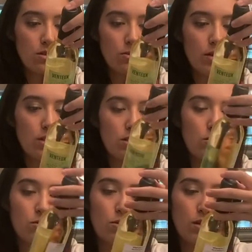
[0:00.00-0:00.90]

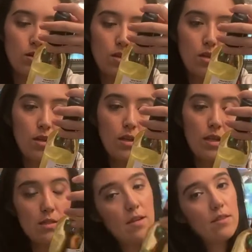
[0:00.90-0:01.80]
22.
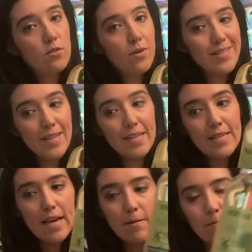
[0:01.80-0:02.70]
It's not the 22nd
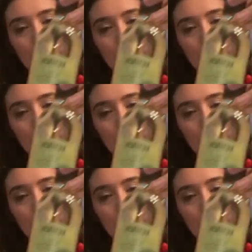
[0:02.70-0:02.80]
day,